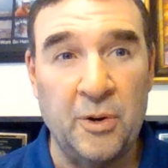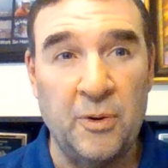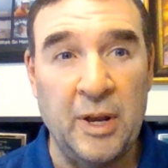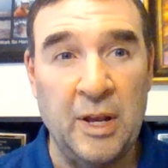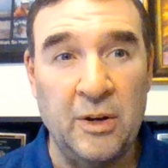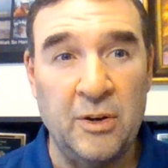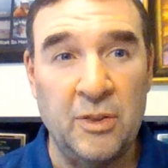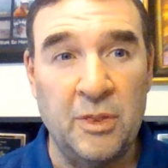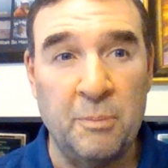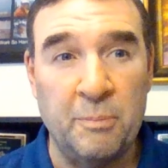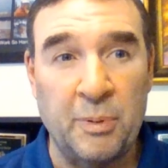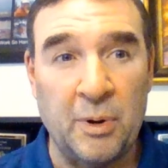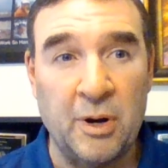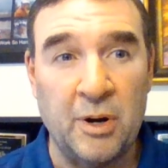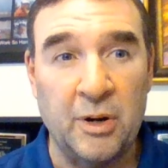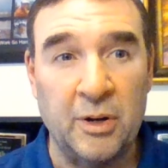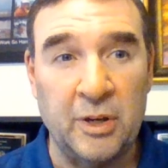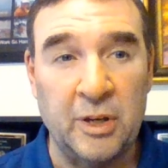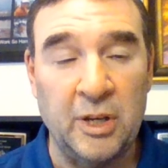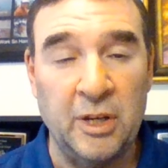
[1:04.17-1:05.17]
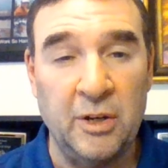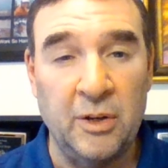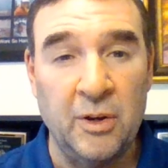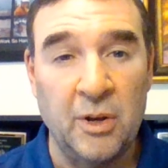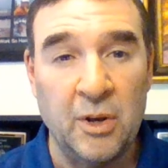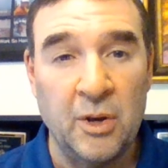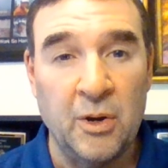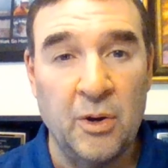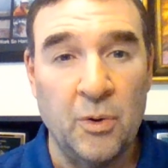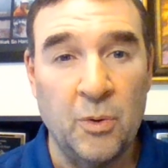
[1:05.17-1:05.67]
their end of the
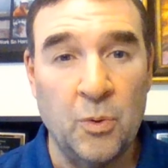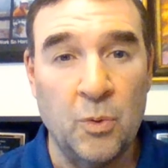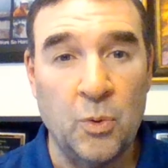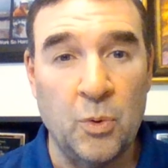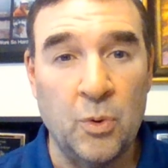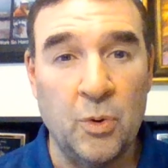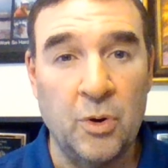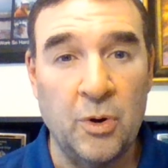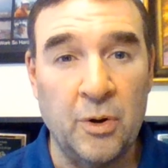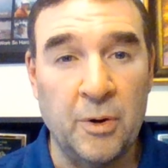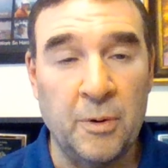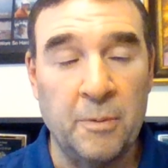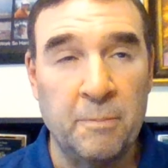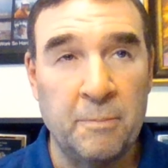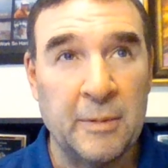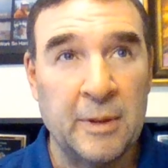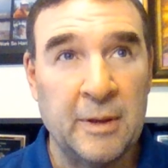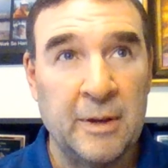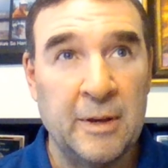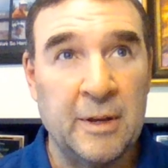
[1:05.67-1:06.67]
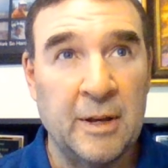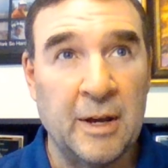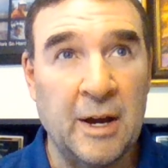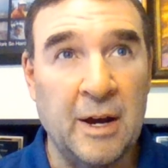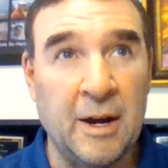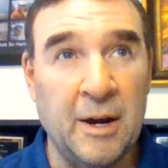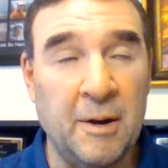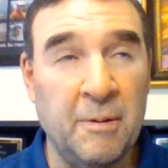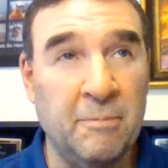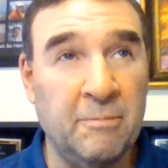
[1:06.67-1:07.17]
bargain or
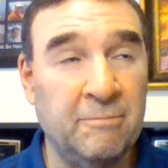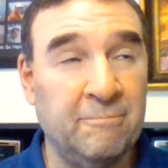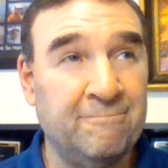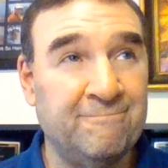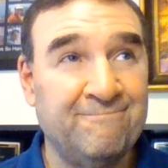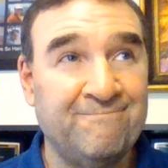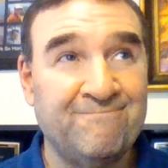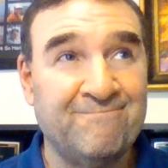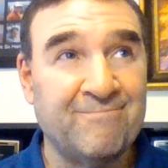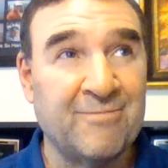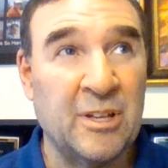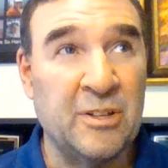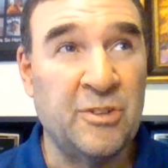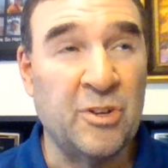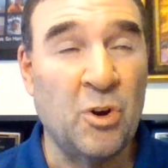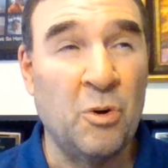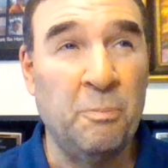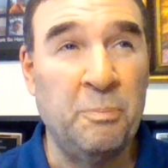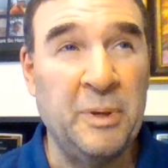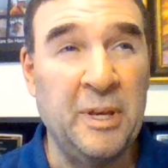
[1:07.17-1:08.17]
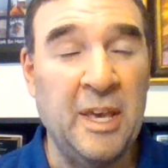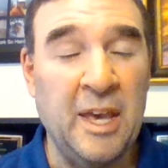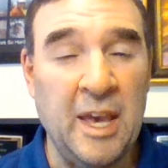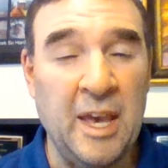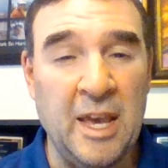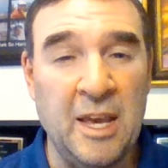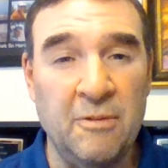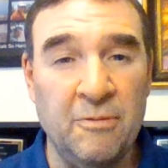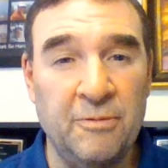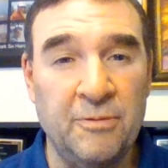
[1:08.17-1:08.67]
don't
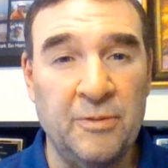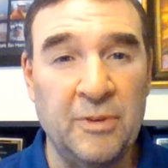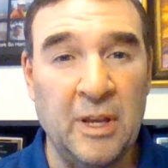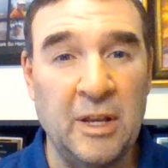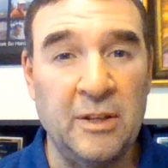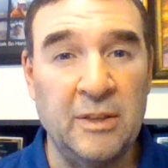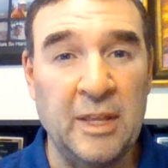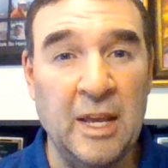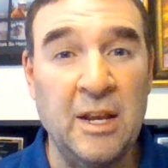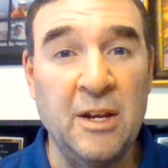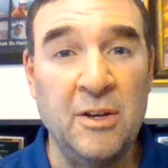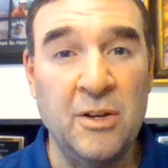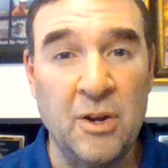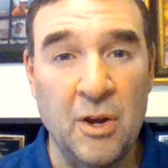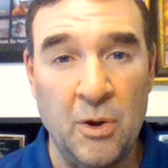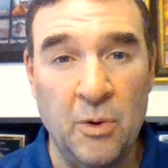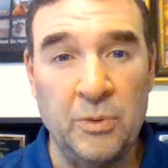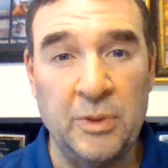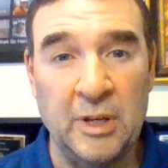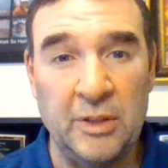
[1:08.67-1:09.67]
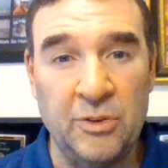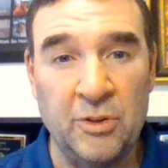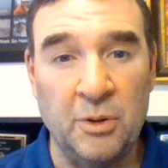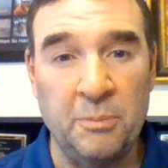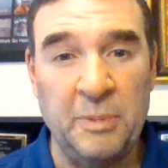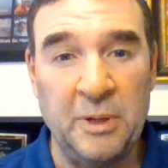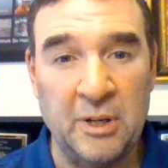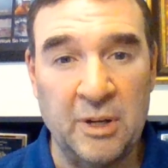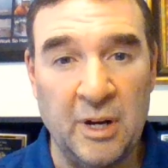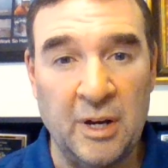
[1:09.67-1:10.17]
behave. They know that
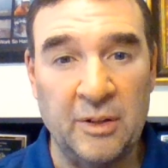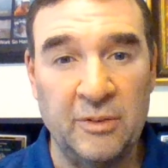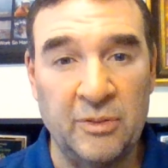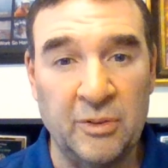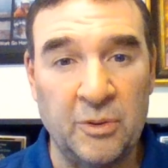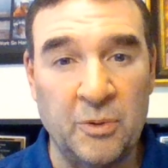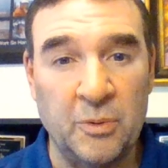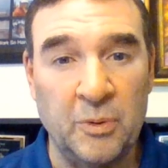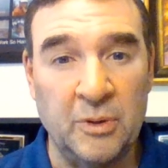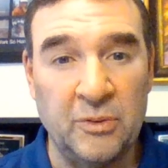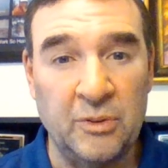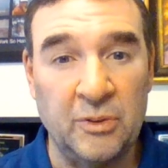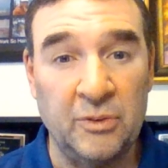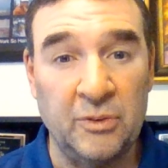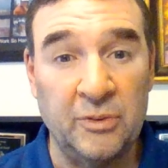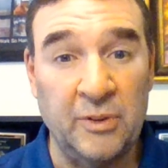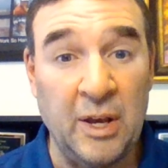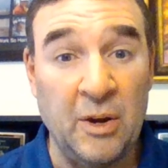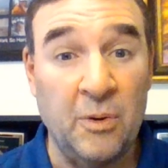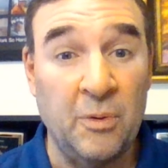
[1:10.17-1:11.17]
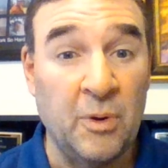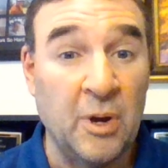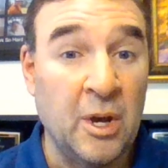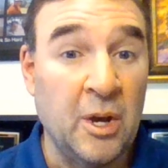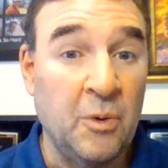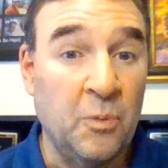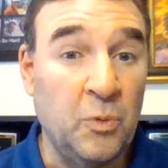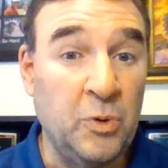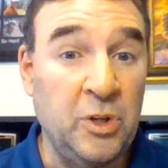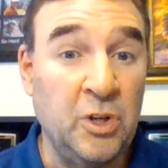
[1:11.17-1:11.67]
there'll be consequences. Now,
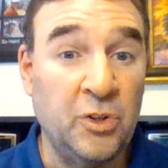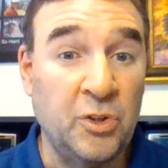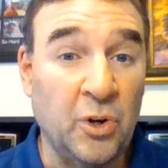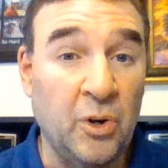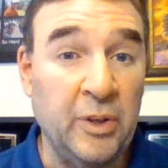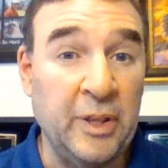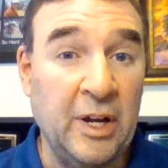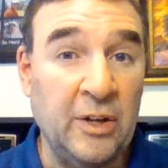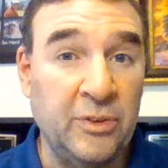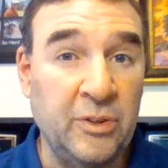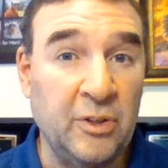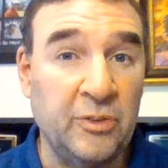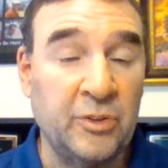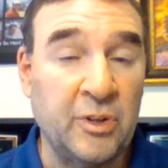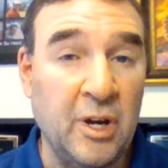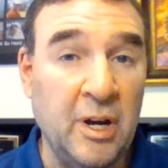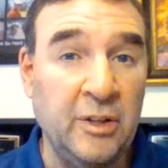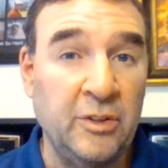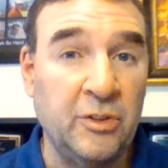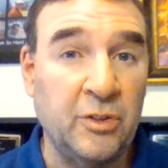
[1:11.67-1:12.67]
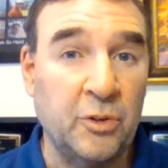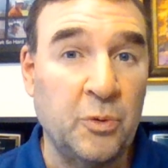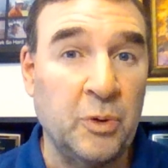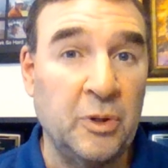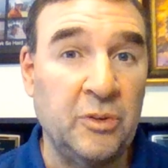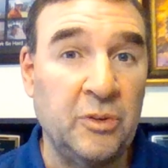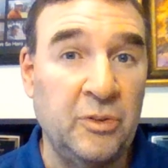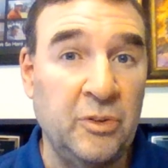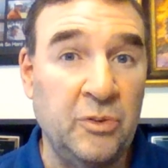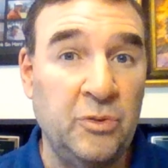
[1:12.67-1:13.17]
when you dole out those
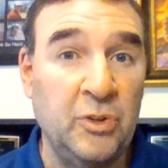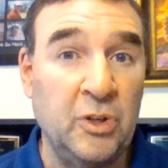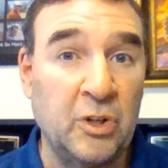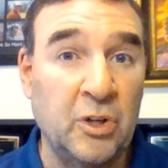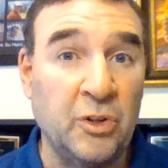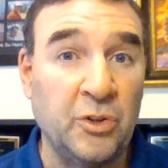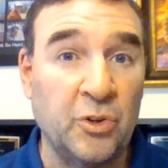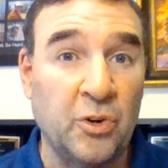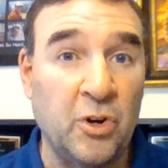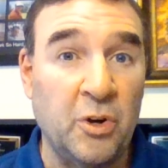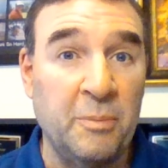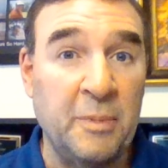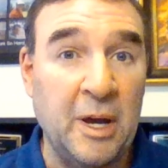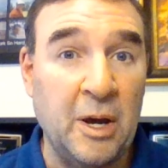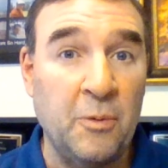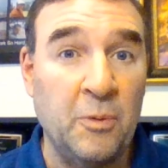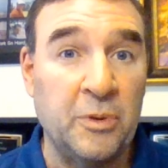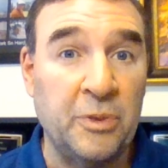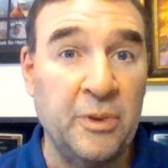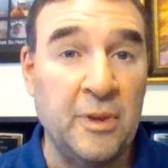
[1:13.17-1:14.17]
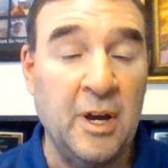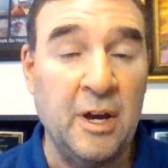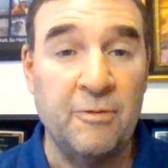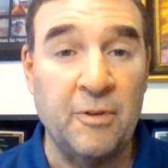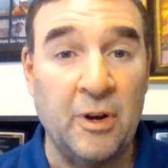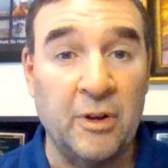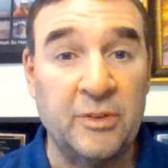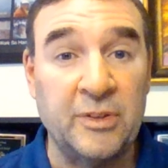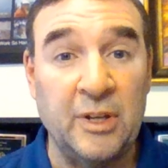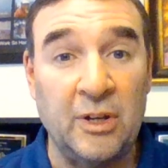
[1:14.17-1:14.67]
consequences, you can dole them out with
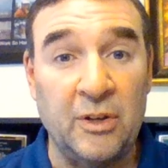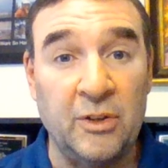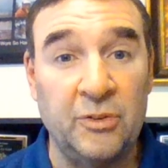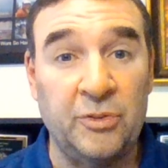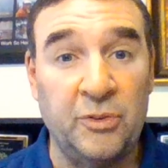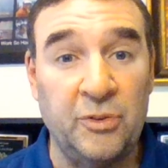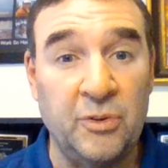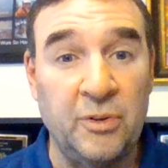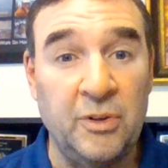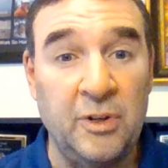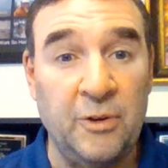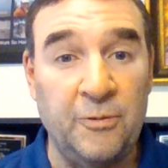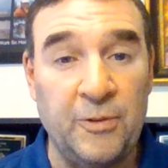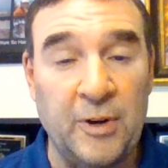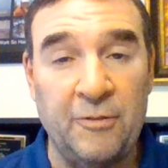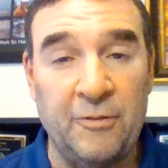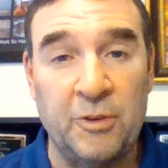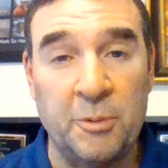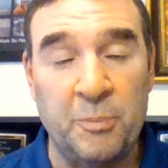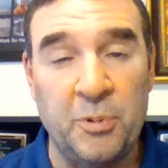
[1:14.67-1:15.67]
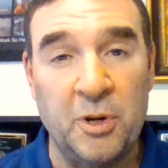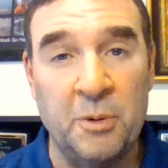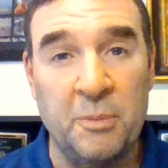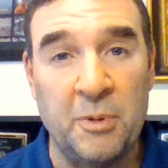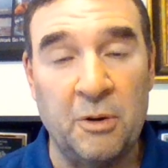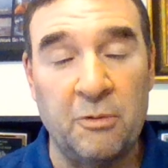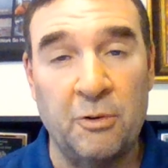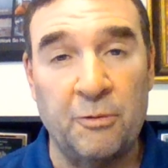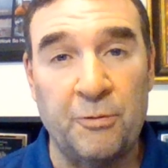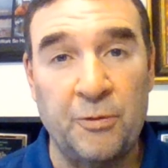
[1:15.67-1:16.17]
love. I'll tell a student if I have to put
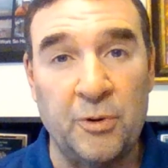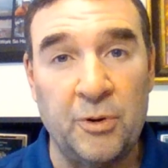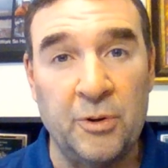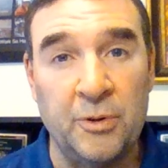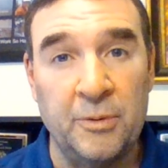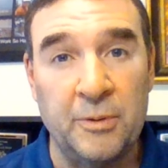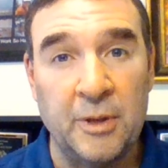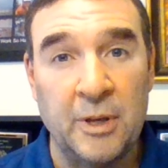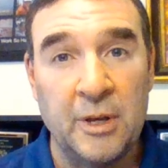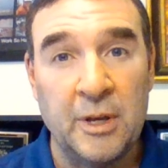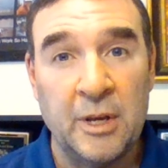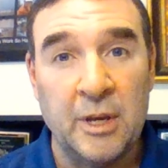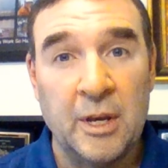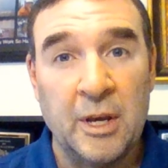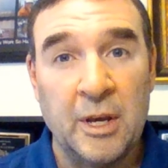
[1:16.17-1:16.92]
them on referral,